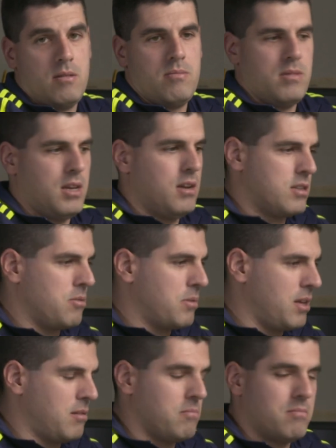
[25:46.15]
then
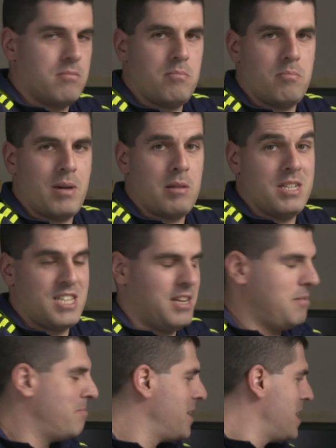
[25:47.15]
something might be
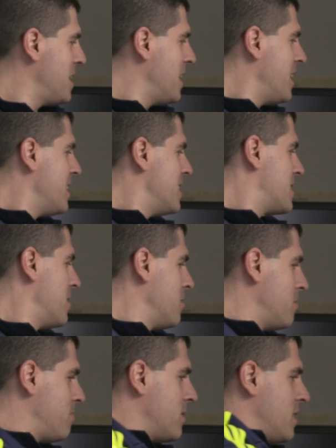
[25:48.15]
seen.
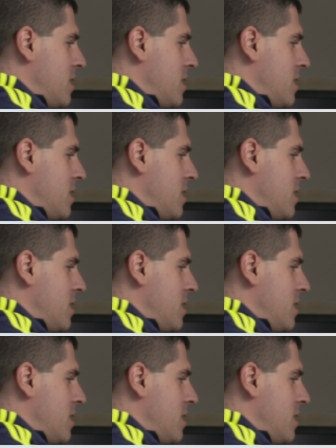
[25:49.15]
So